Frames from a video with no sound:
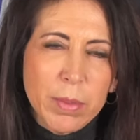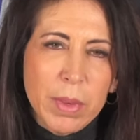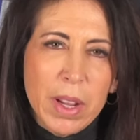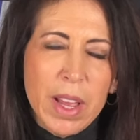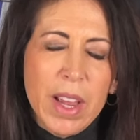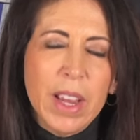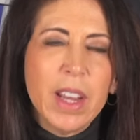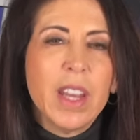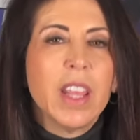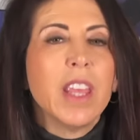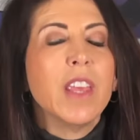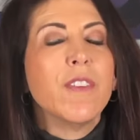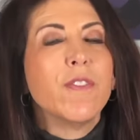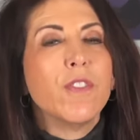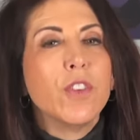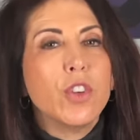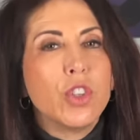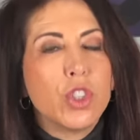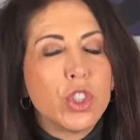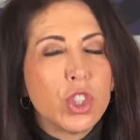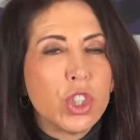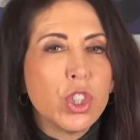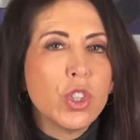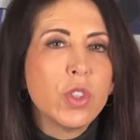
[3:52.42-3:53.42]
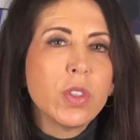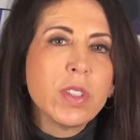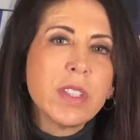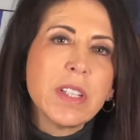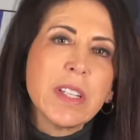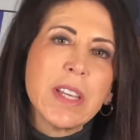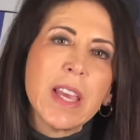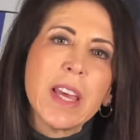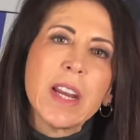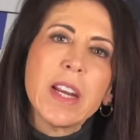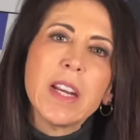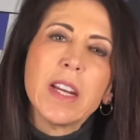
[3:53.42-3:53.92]
line if you choose
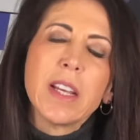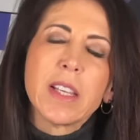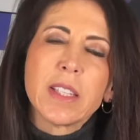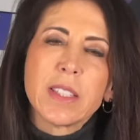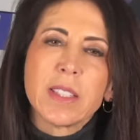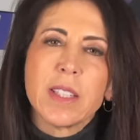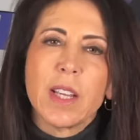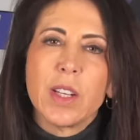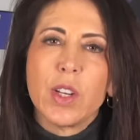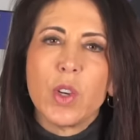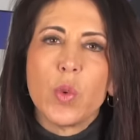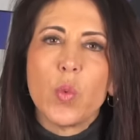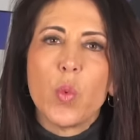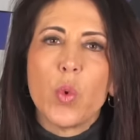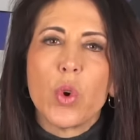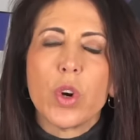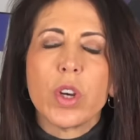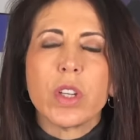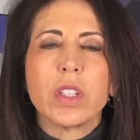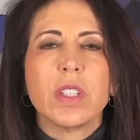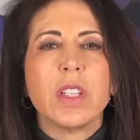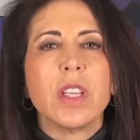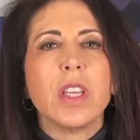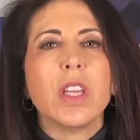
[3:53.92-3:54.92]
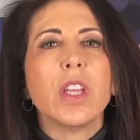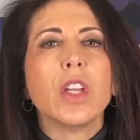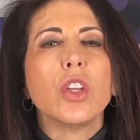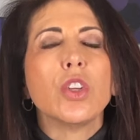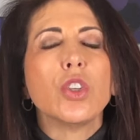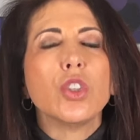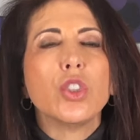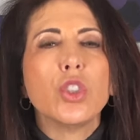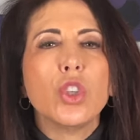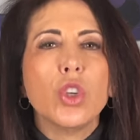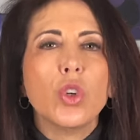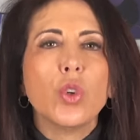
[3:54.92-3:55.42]
to get an extended warranty,
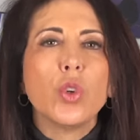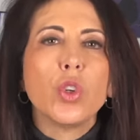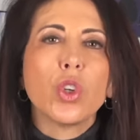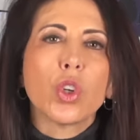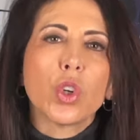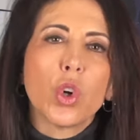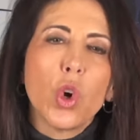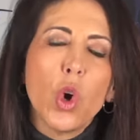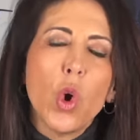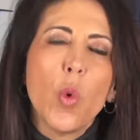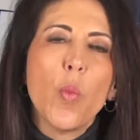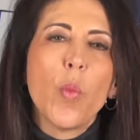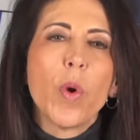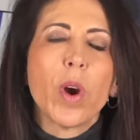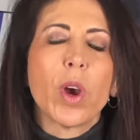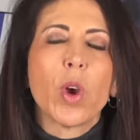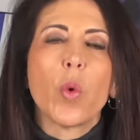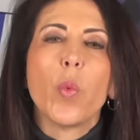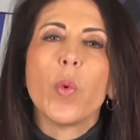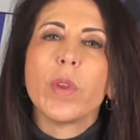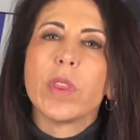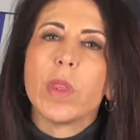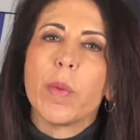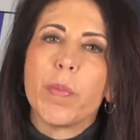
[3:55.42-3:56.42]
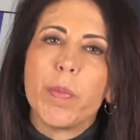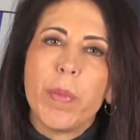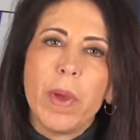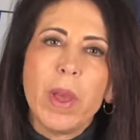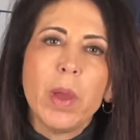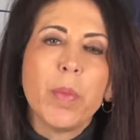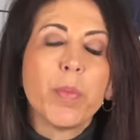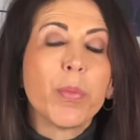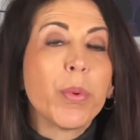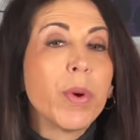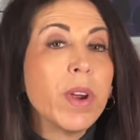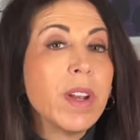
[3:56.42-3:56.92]
do your homework. With the
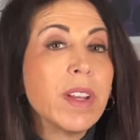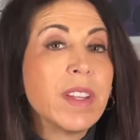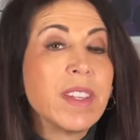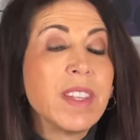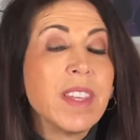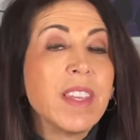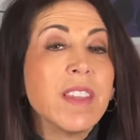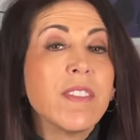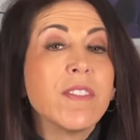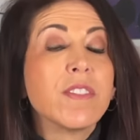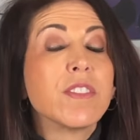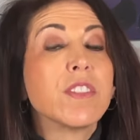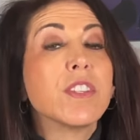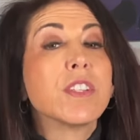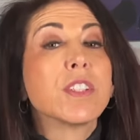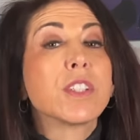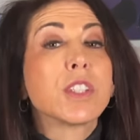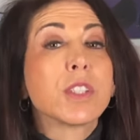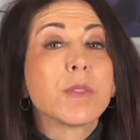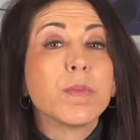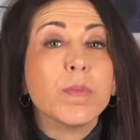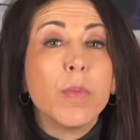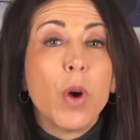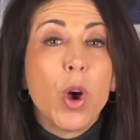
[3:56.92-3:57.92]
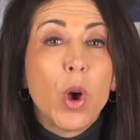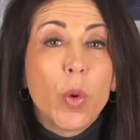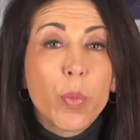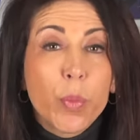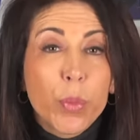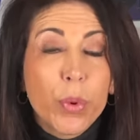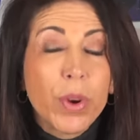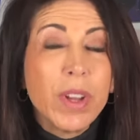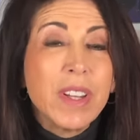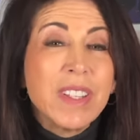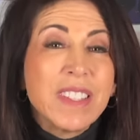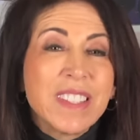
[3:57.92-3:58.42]
big print, give the small
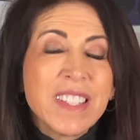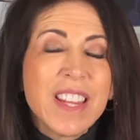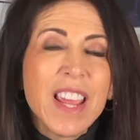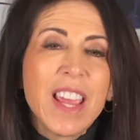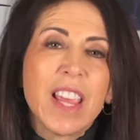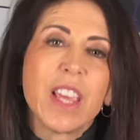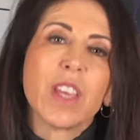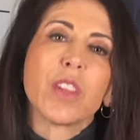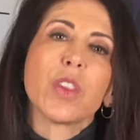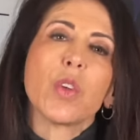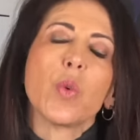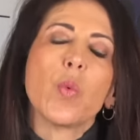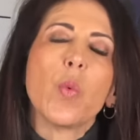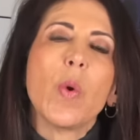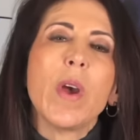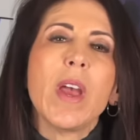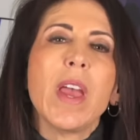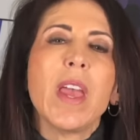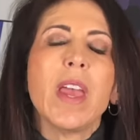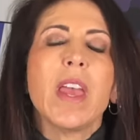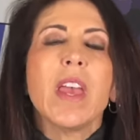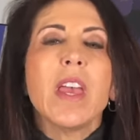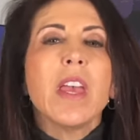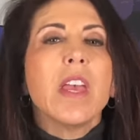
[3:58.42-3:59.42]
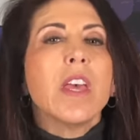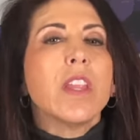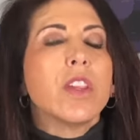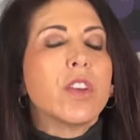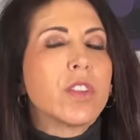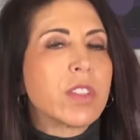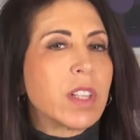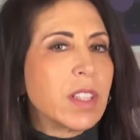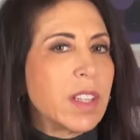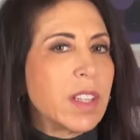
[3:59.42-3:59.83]
print taketh away. There's a